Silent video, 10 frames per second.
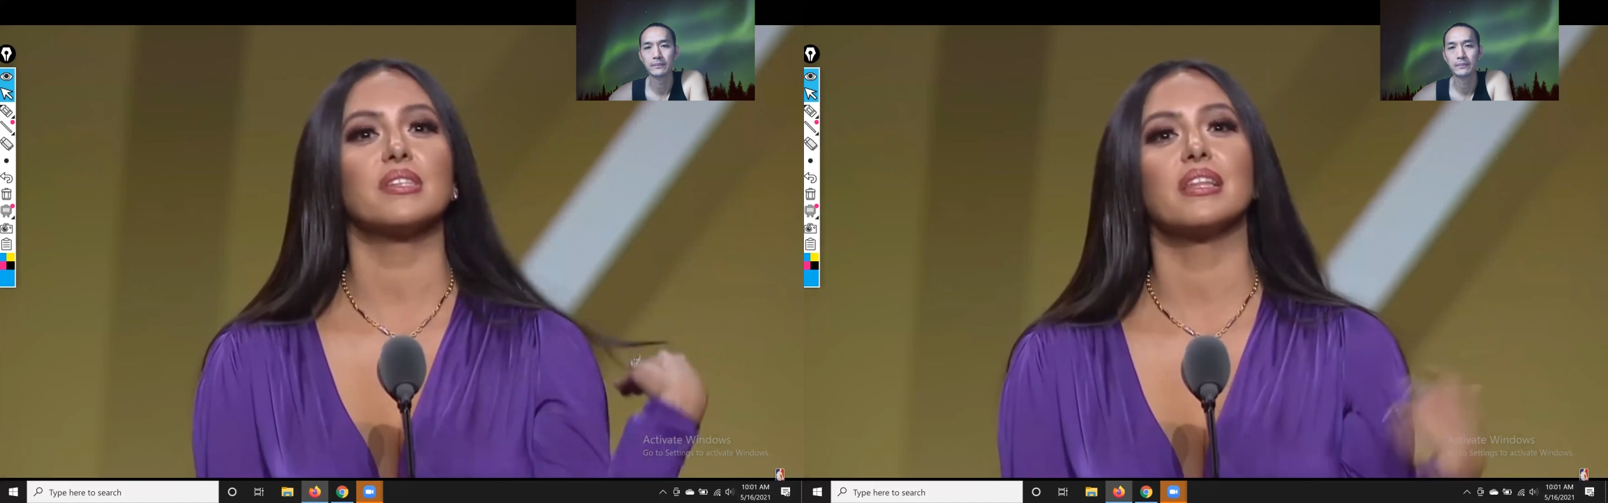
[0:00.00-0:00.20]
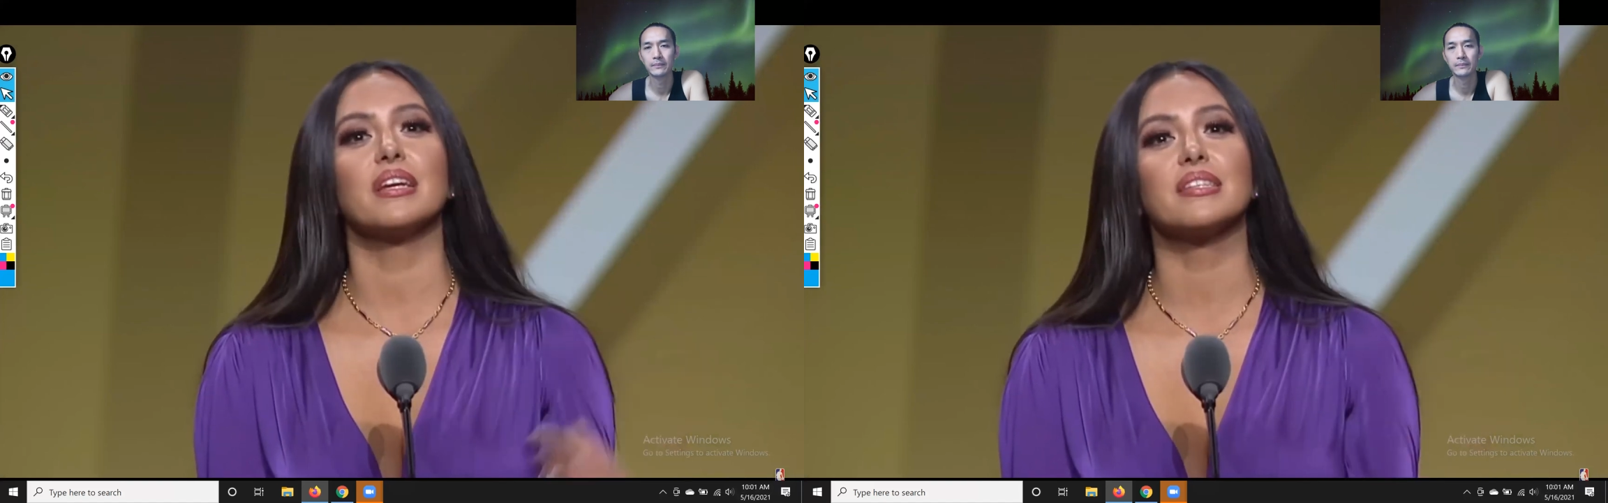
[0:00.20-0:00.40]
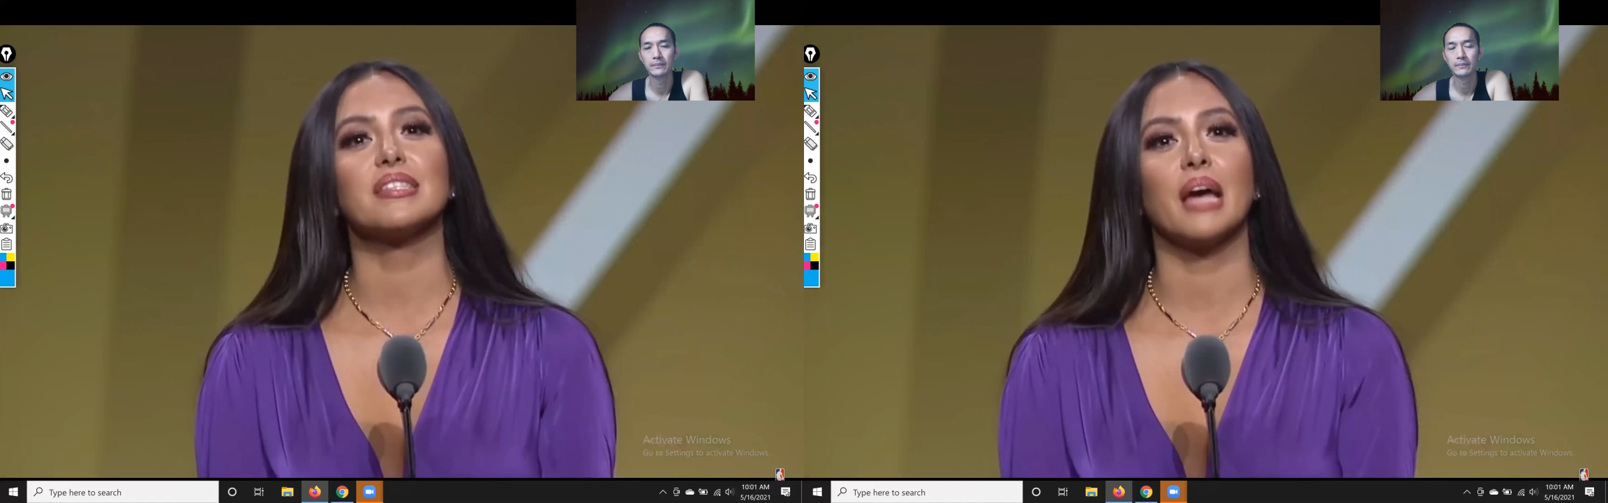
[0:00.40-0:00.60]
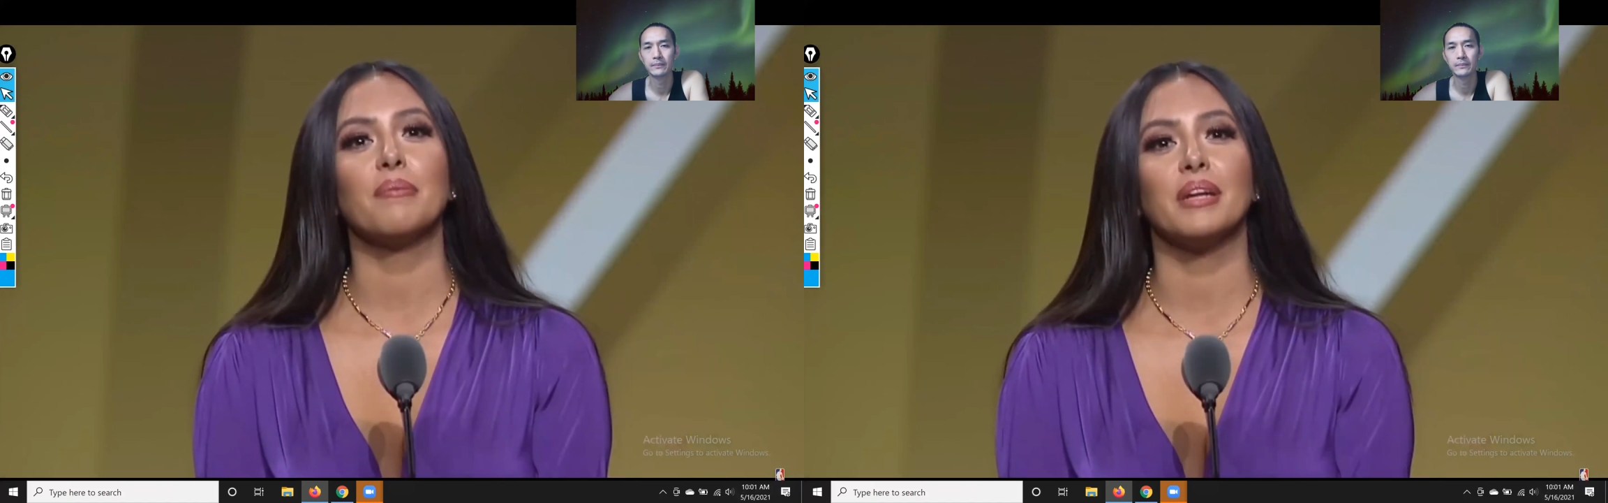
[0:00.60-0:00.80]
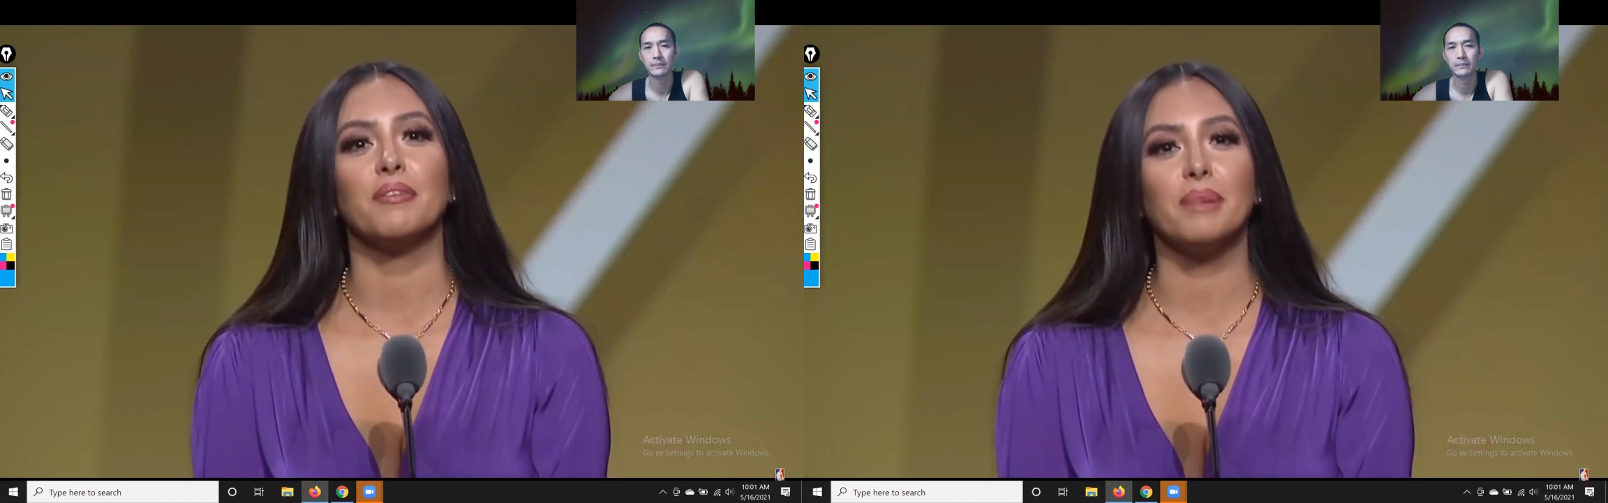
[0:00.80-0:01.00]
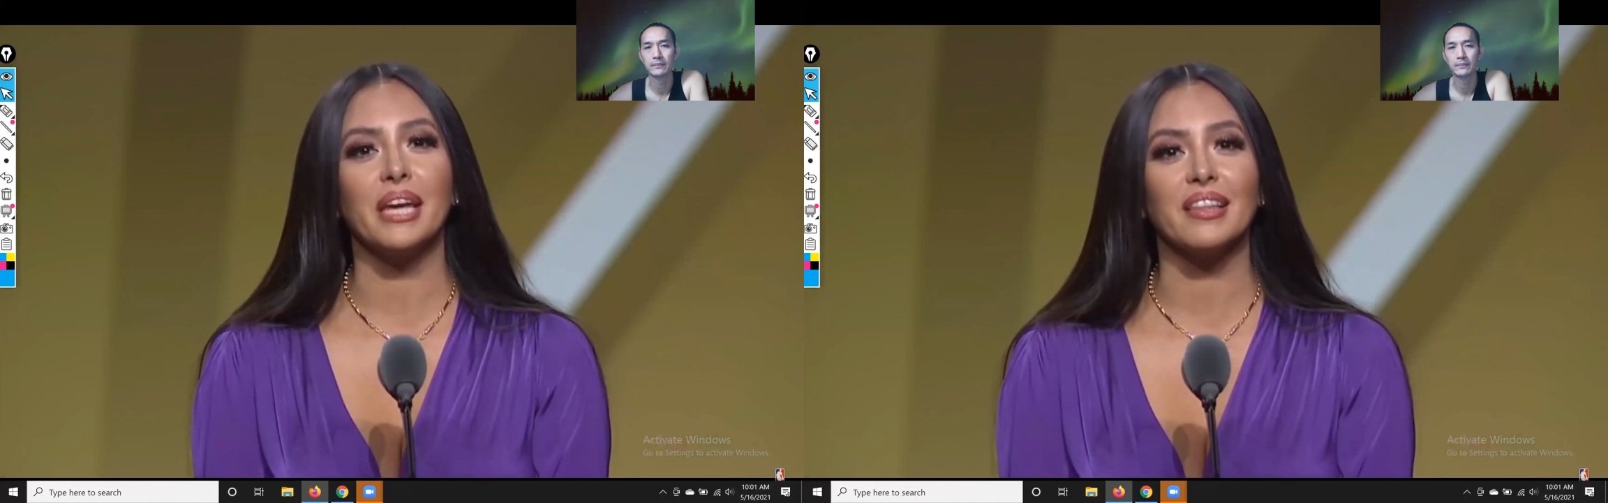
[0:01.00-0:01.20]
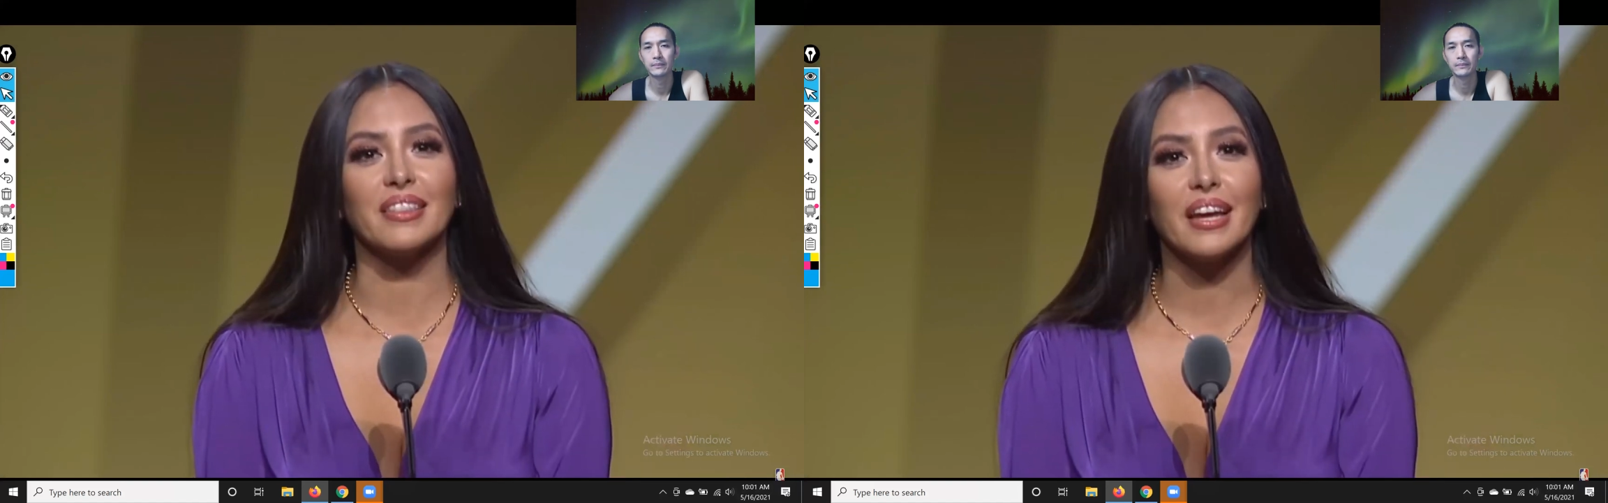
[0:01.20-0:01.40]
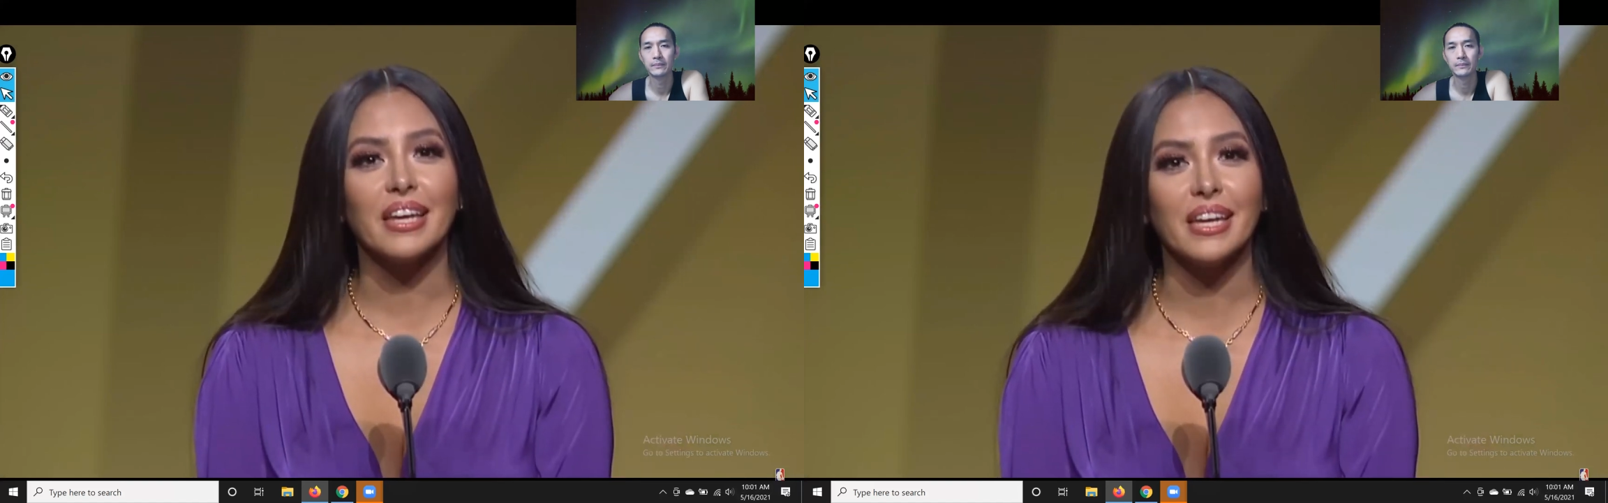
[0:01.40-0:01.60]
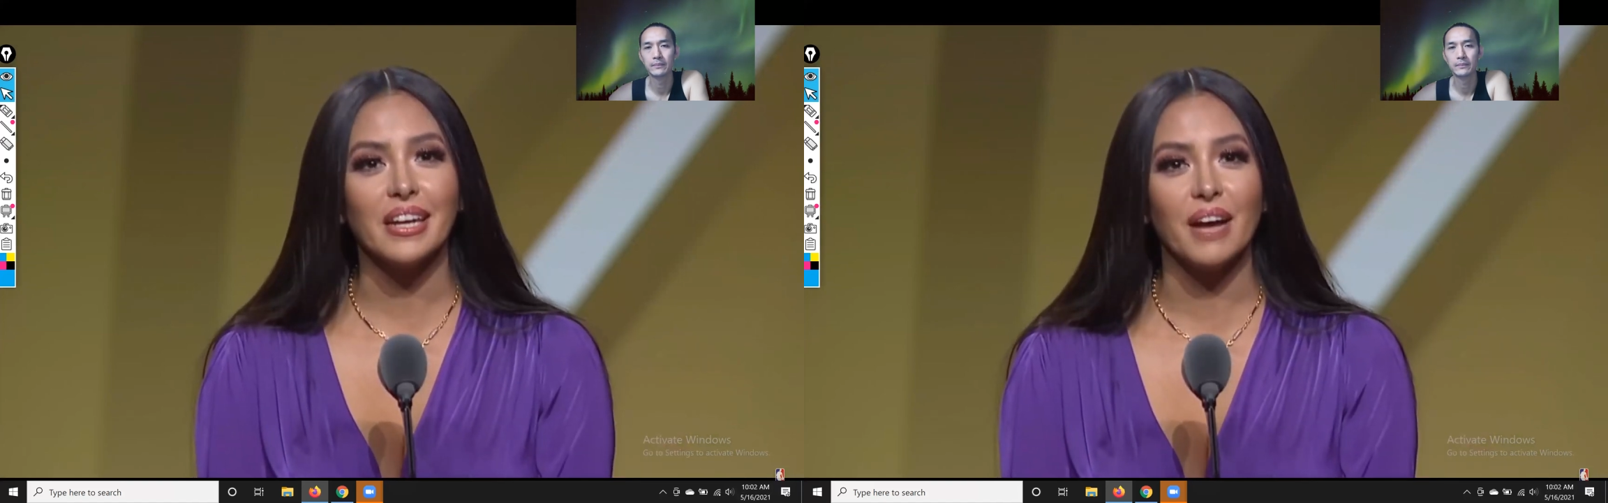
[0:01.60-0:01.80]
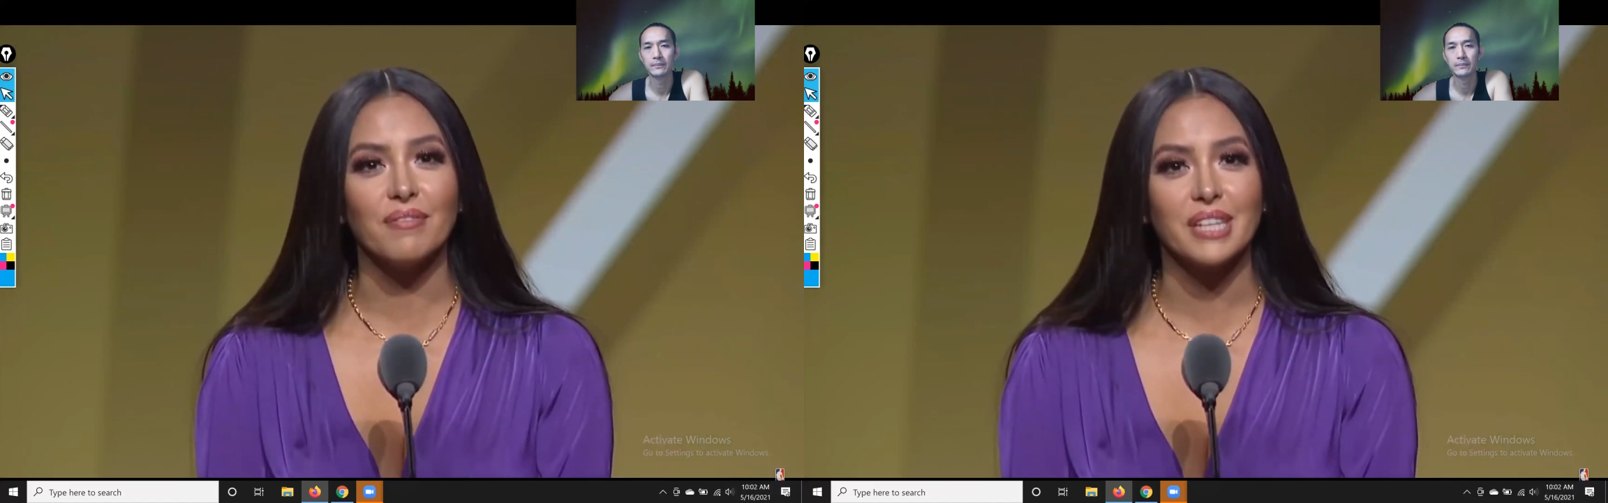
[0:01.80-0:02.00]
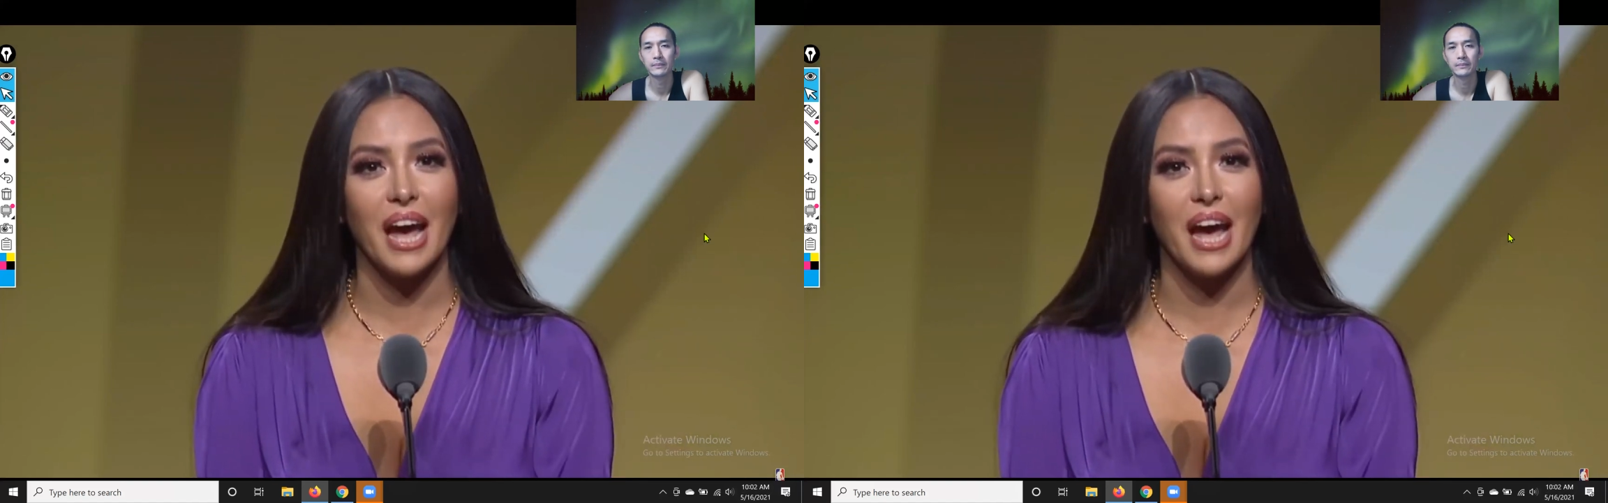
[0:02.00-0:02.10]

and the excitement of being lucky enough to